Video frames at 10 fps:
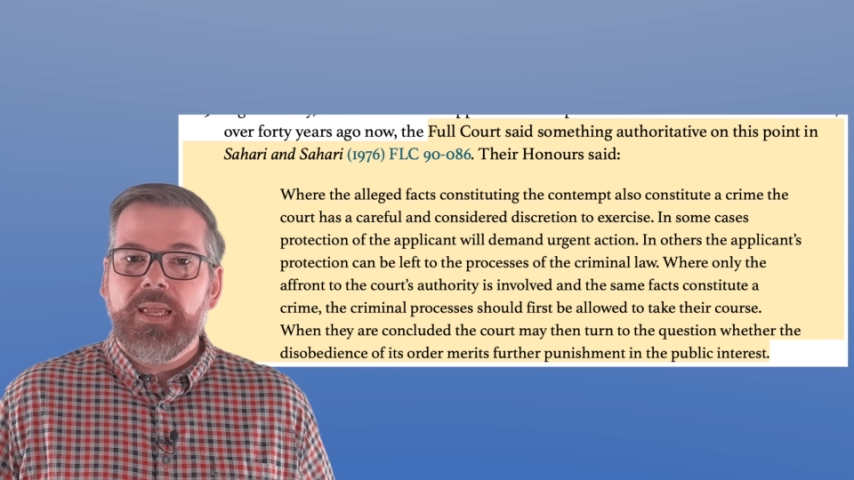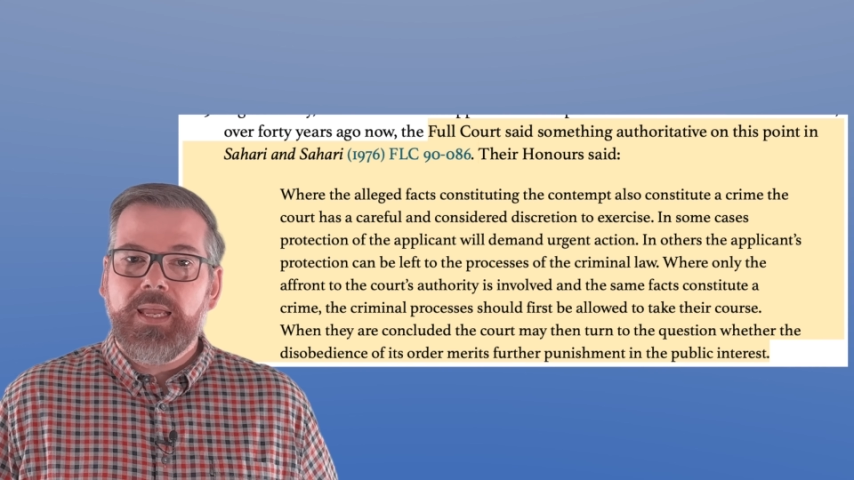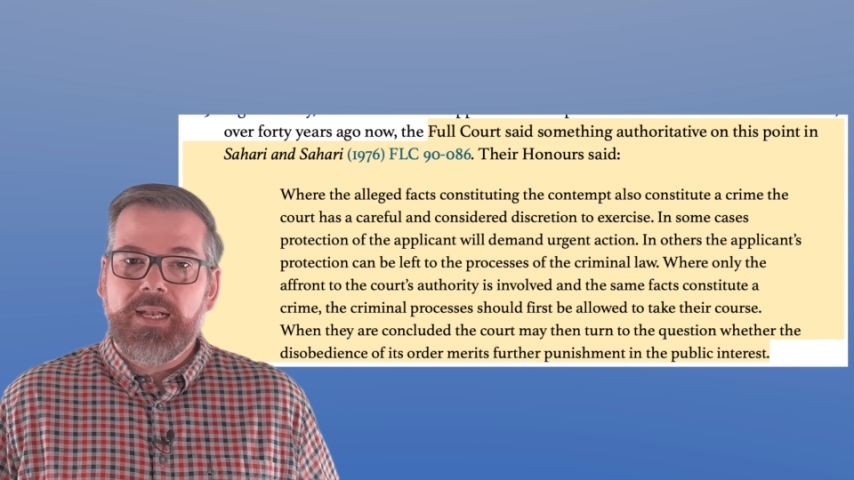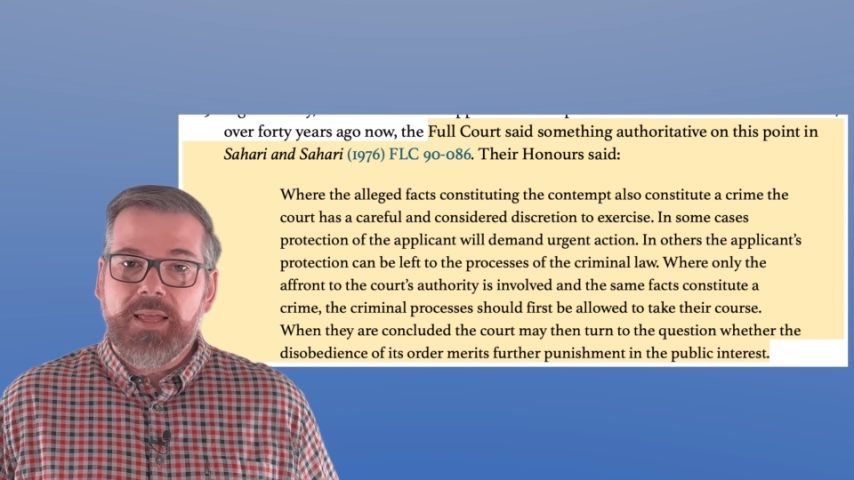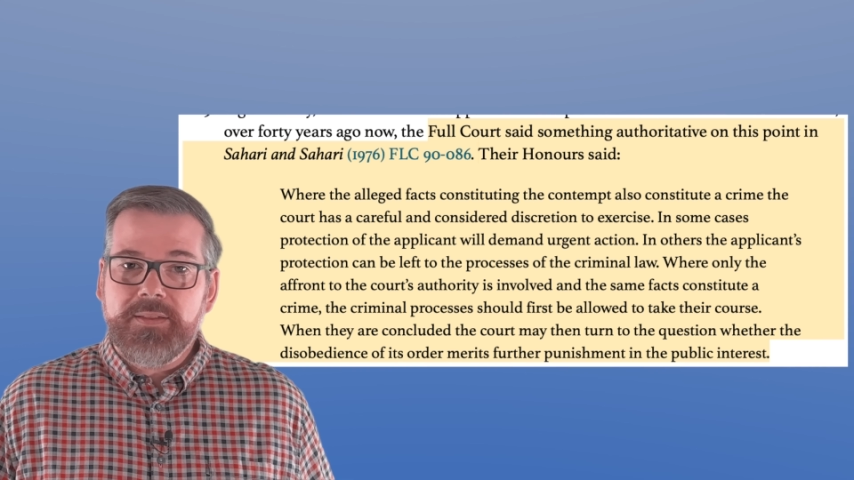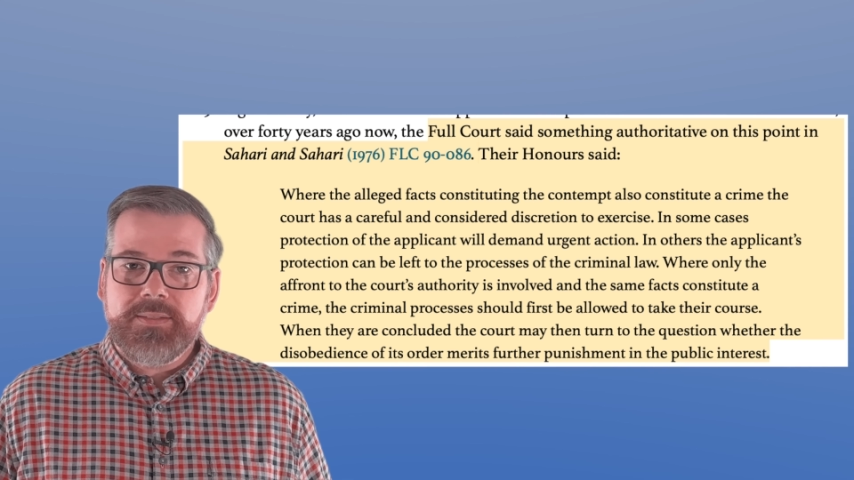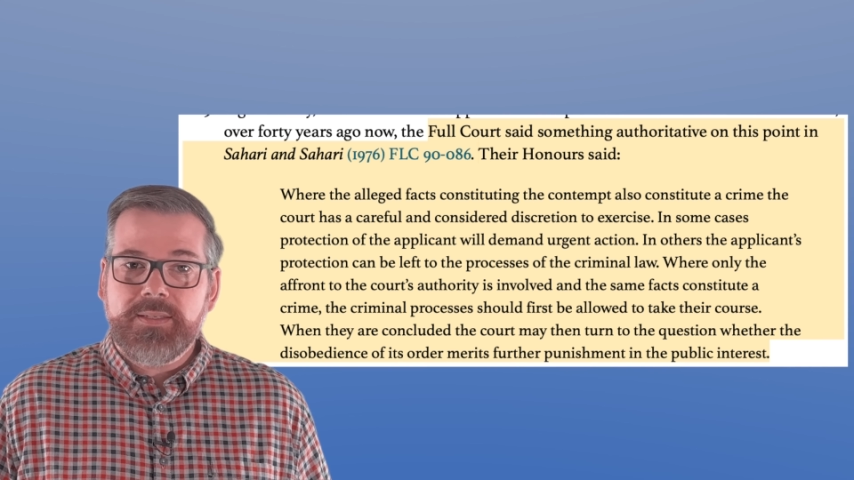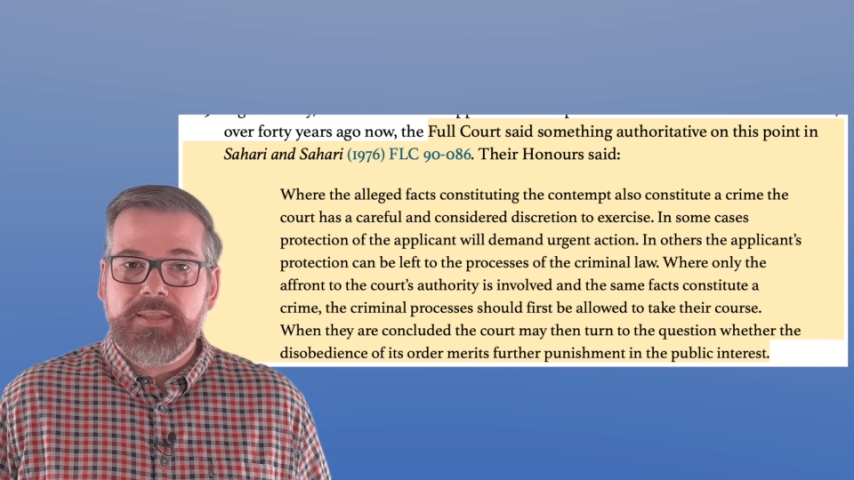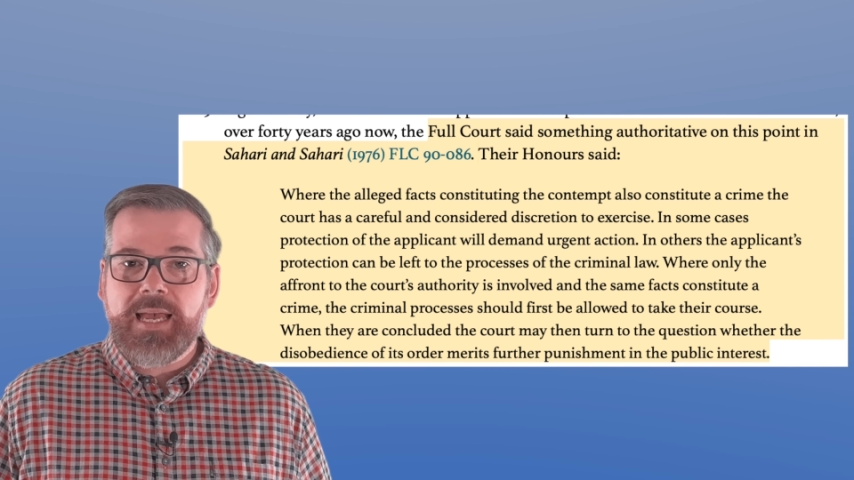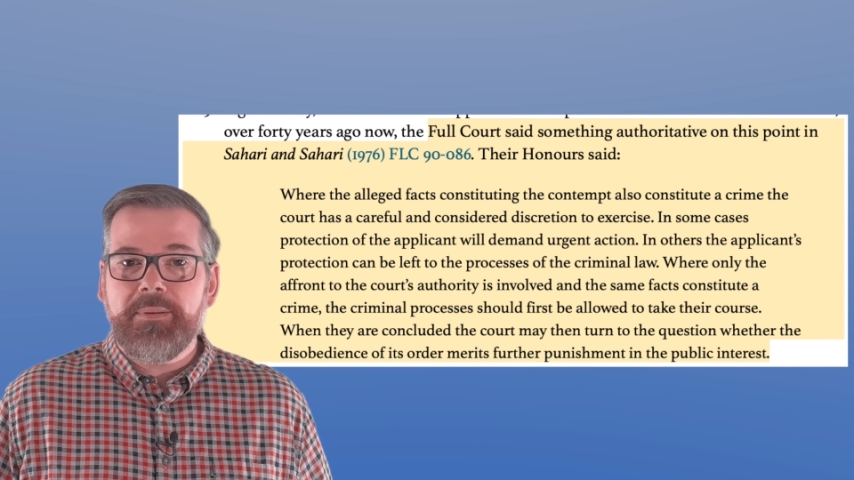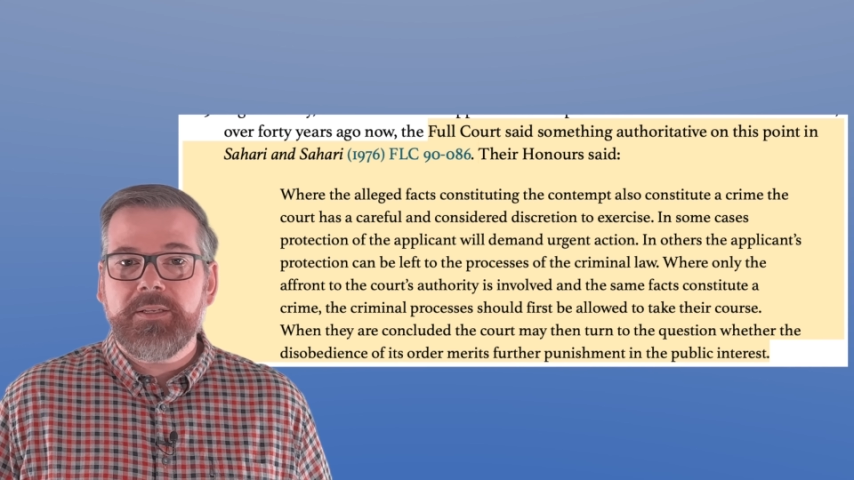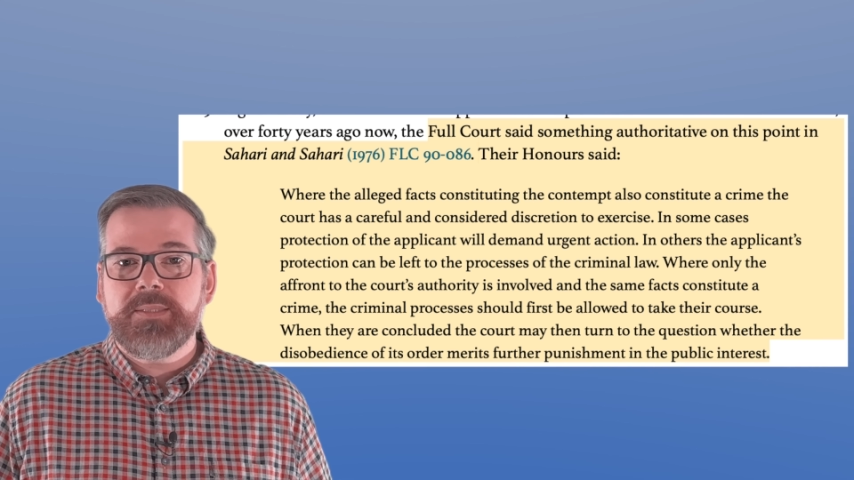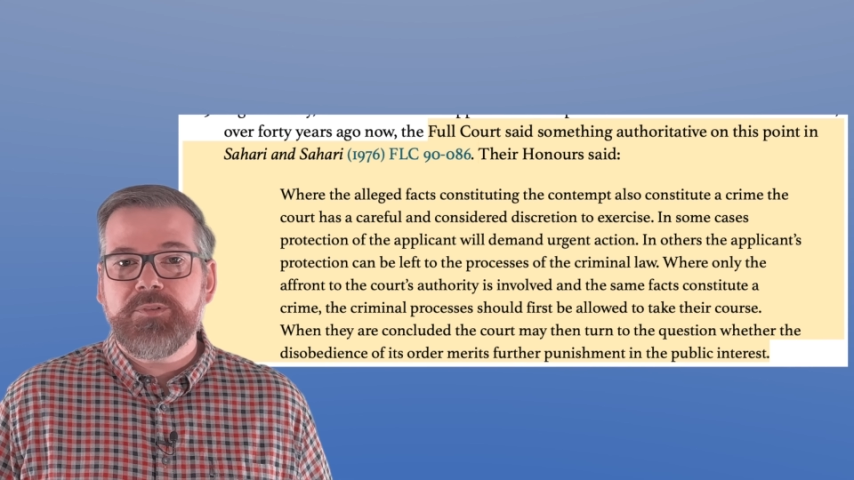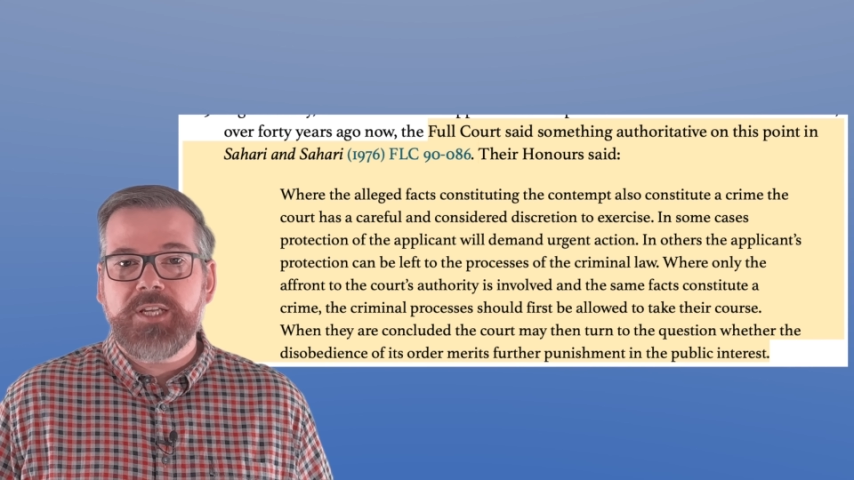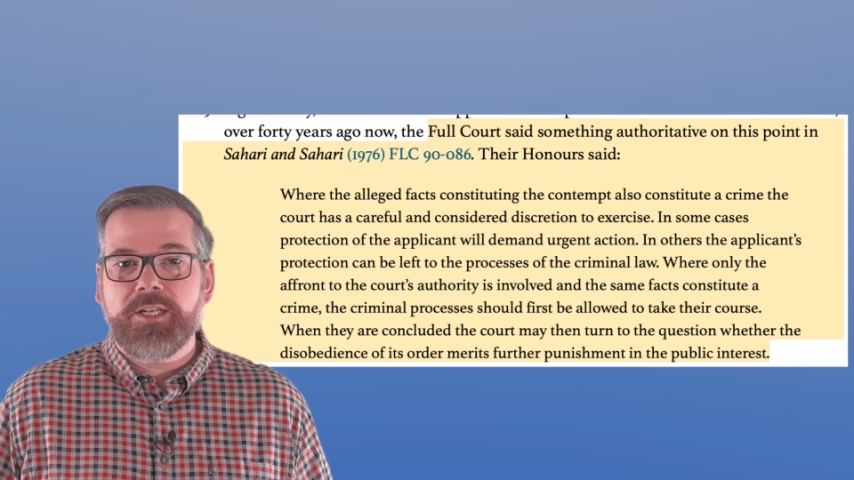In others, the applicant's
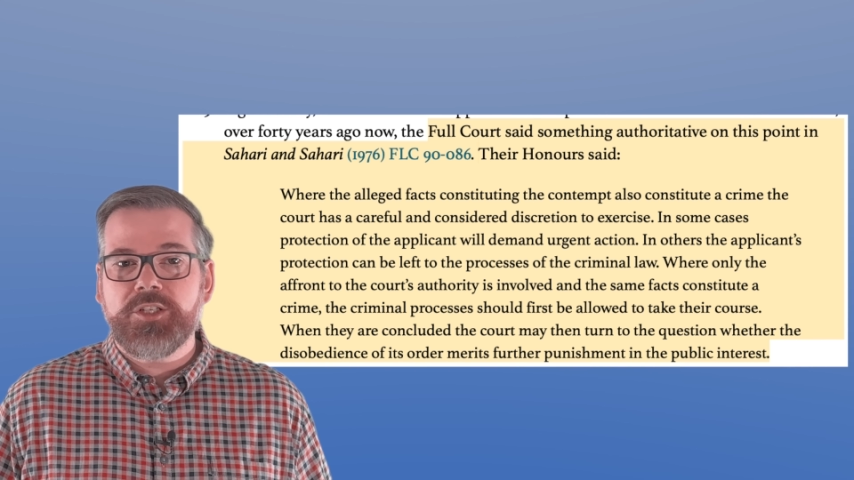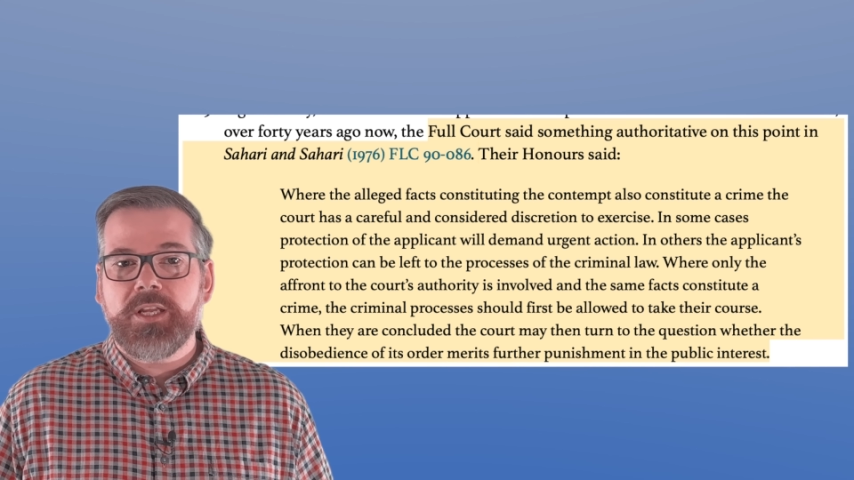protection